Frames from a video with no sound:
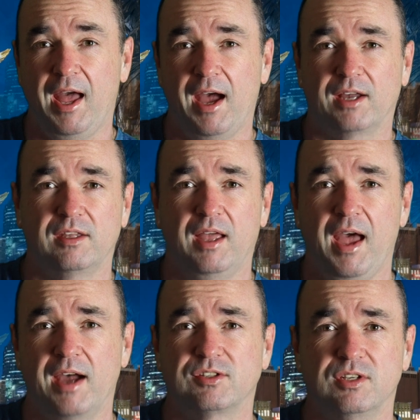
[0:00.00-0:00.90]

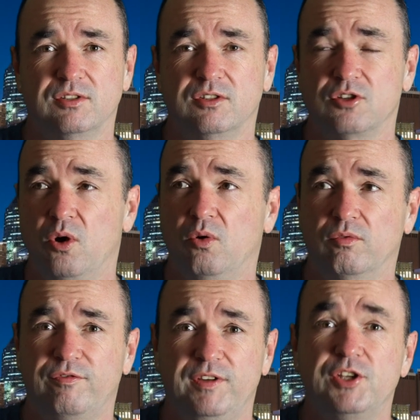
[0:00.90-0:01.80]
acts as its
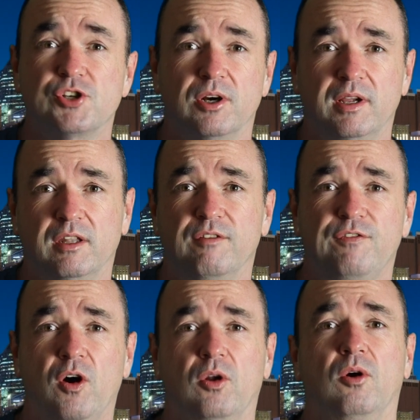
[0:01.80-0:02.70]
own feature in the
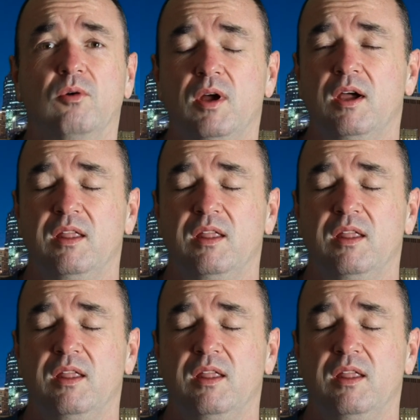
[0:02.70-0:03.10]
photo,